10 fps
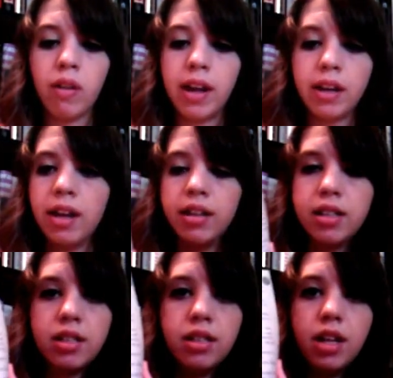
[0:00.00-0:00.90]
Like
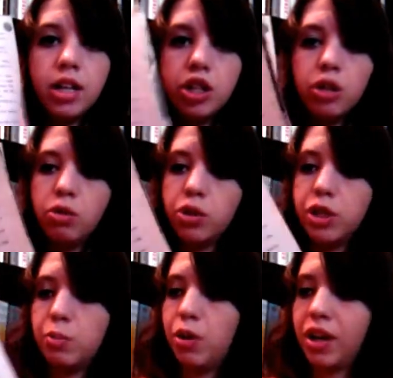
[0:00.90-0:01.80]
it's a
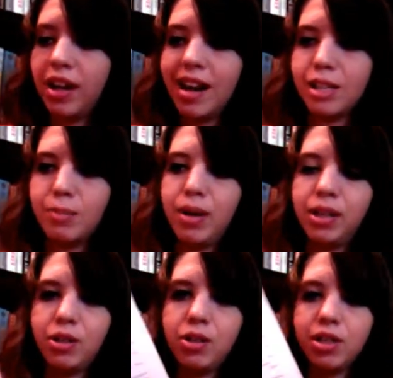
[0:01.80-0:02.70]
children's book and it has
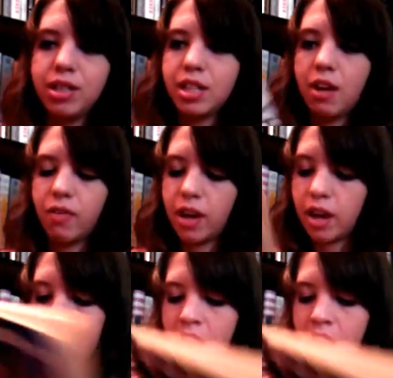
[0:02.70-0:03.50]
pictures and stuff in it.